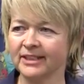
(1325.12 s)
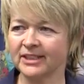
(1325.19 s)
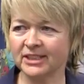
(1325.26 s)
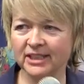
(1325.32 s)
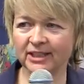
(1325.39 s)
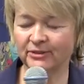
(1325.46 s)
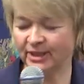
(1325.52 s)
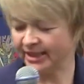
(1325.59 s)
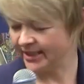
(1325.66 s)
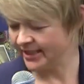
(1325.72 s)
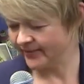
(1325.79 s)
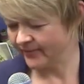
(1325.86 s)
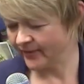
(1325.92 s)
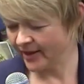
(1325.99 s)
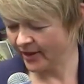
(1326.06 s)
let's Shall hear I a little.
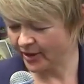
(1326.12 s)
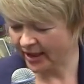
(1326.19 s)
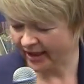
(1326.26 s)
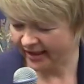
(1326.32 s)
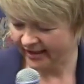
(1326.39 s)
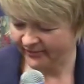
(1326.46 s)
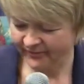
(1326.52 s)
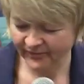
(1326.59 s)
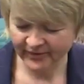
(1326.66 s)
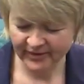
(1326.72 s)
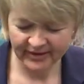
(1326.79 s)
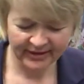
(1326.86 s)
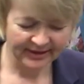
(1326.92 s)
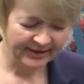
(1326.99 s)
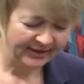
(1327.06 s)
Yes, okay.
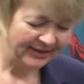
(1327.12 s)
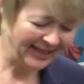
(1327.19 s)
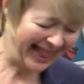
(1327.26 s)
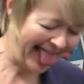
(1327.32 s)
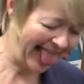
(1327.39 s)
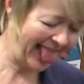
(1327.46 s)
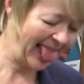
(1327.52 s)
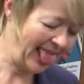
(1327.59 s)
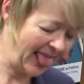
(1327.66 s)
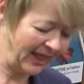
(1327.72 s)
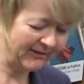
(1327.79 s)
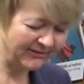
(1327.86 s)
yes, especially.